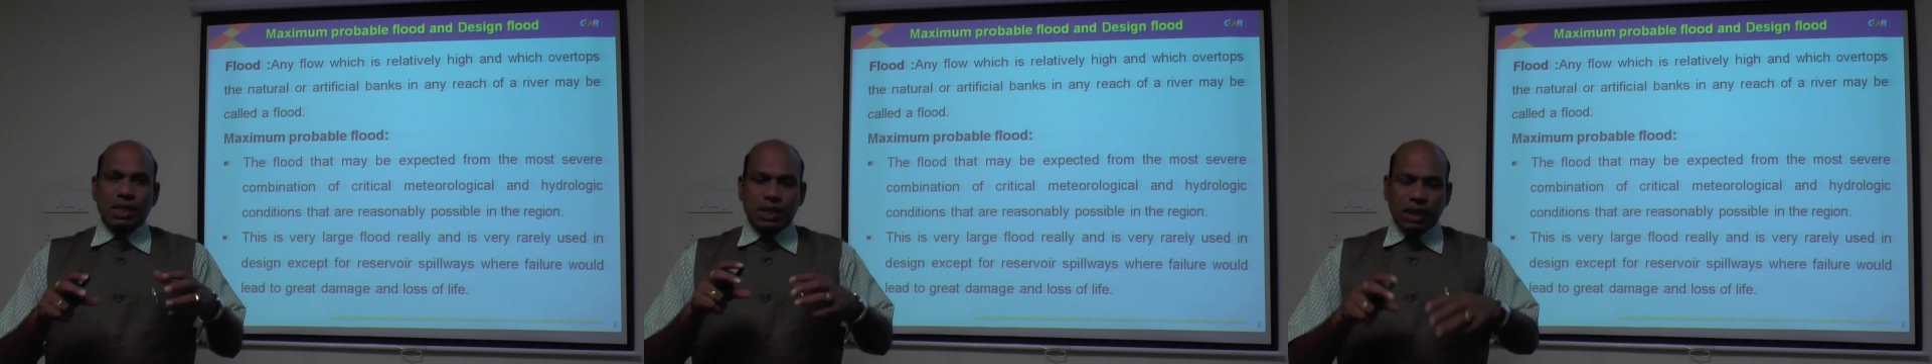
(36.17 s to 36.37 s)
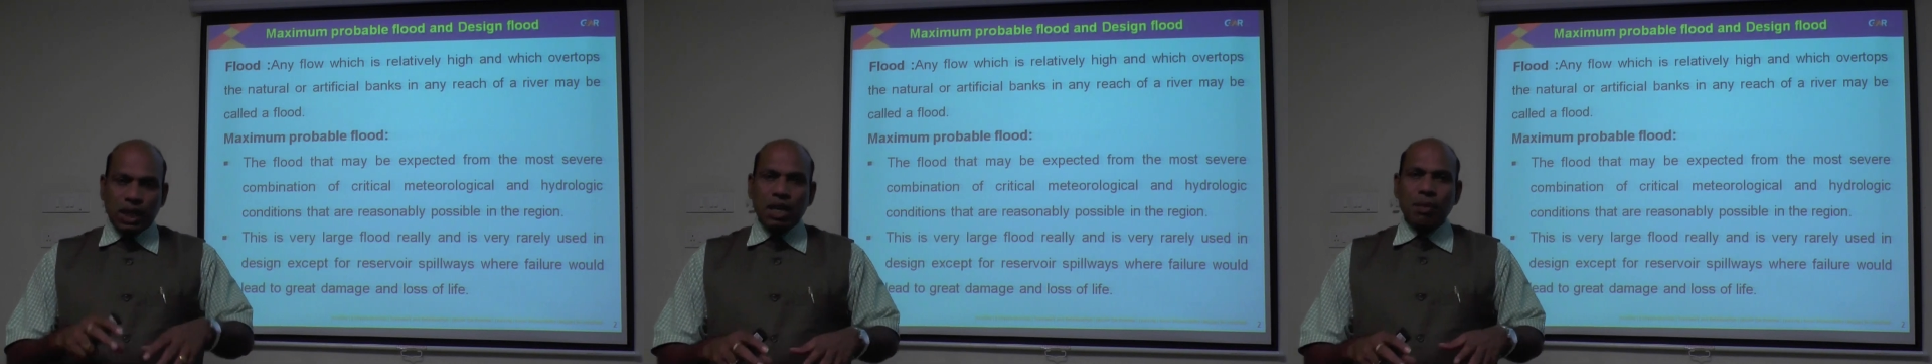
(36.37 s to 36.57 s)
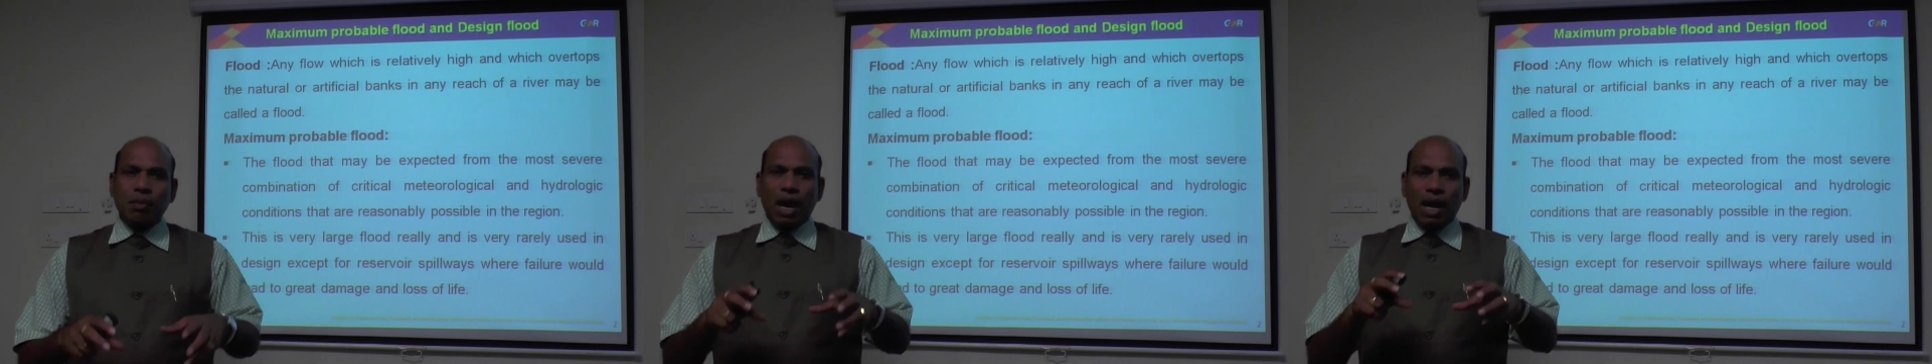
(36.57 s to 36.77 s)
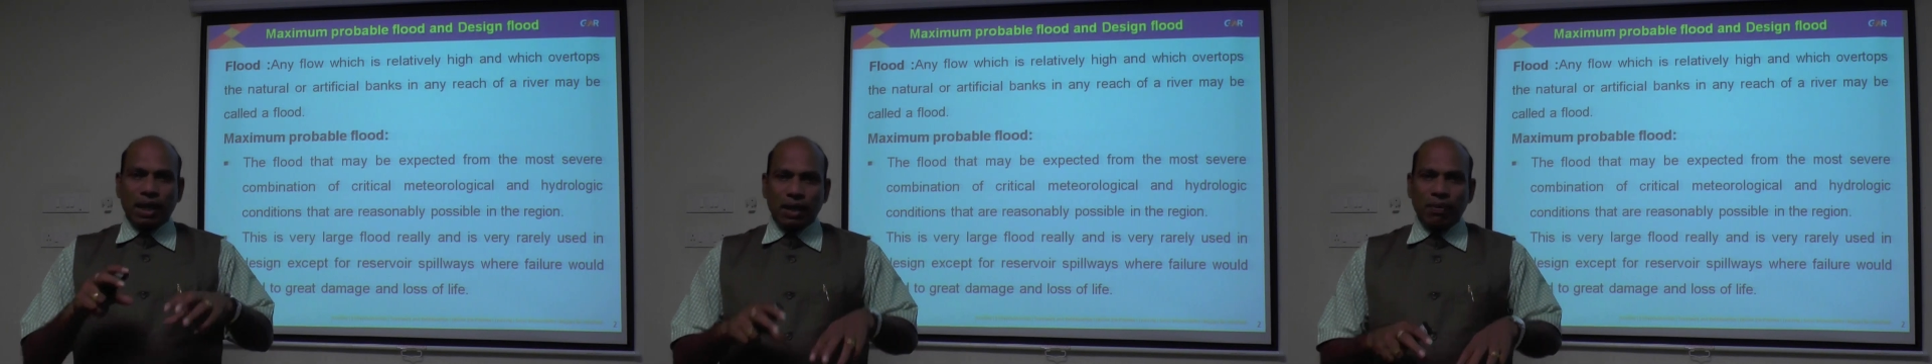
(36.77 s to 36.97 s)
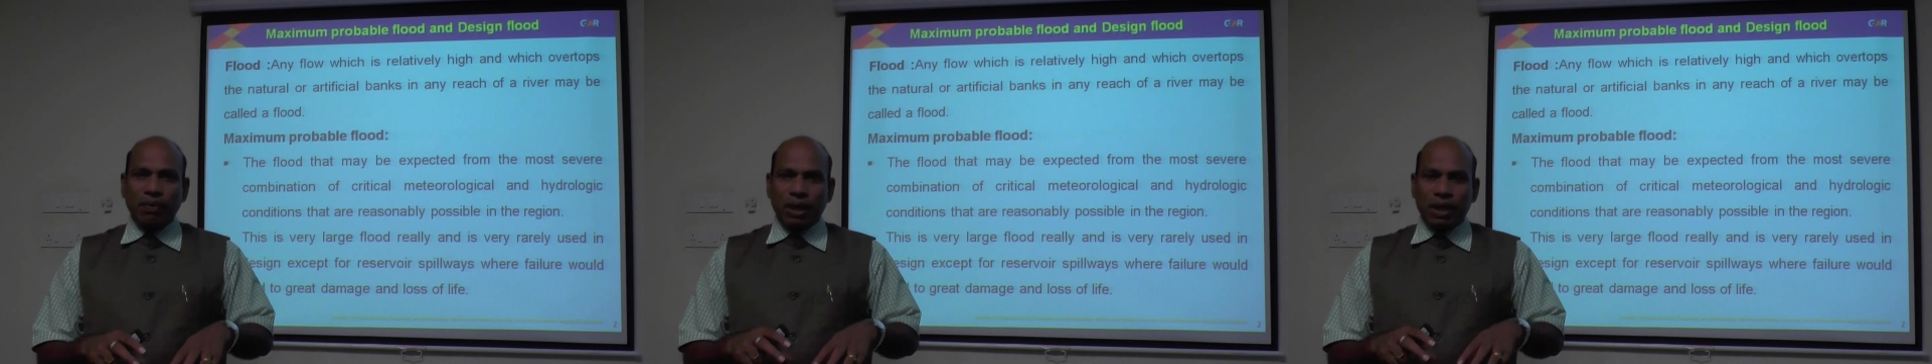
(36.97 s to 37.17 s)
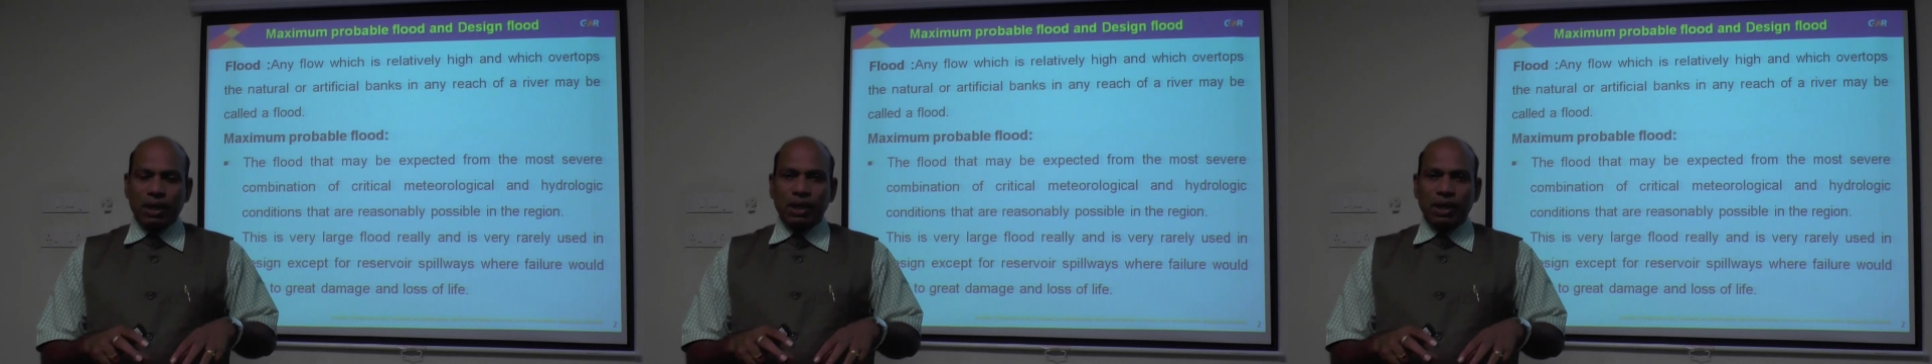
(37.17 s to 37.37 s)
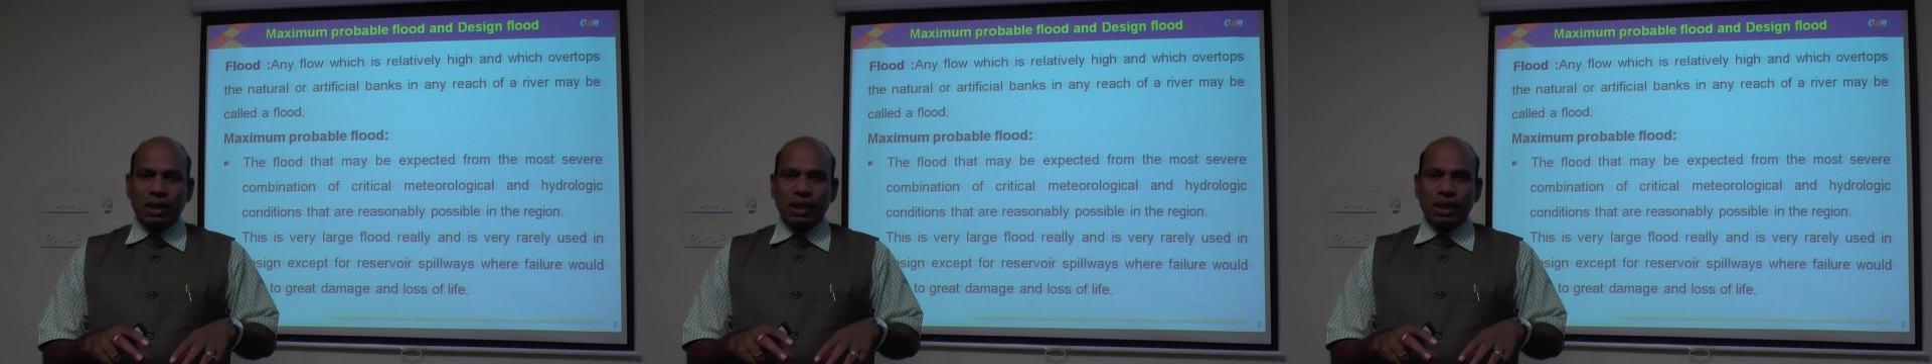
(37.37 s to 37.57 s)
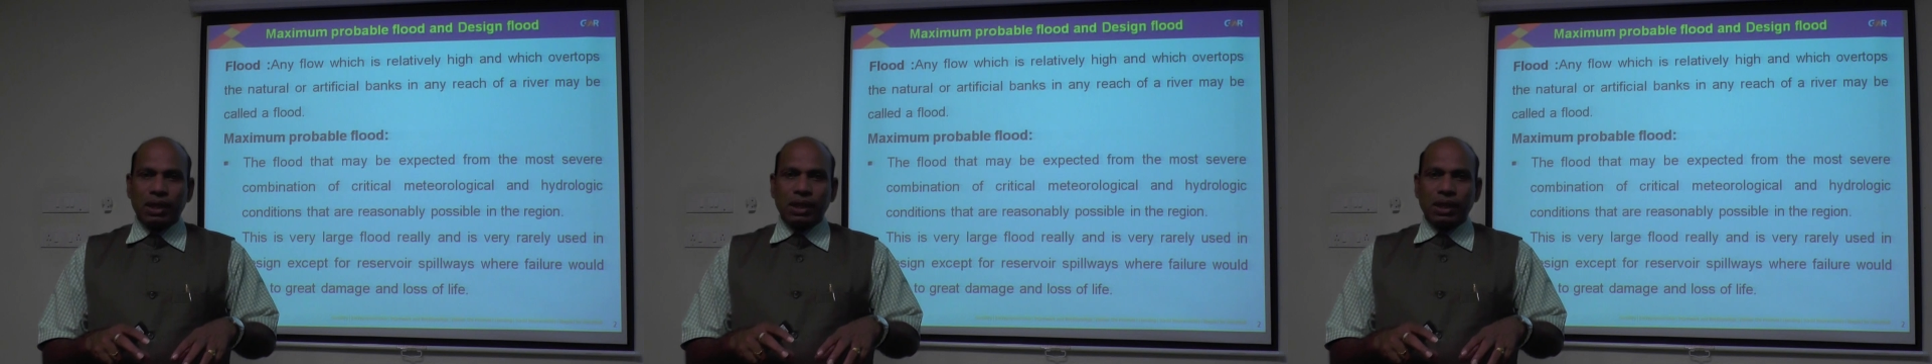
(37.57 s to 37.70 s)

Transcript: stream or river,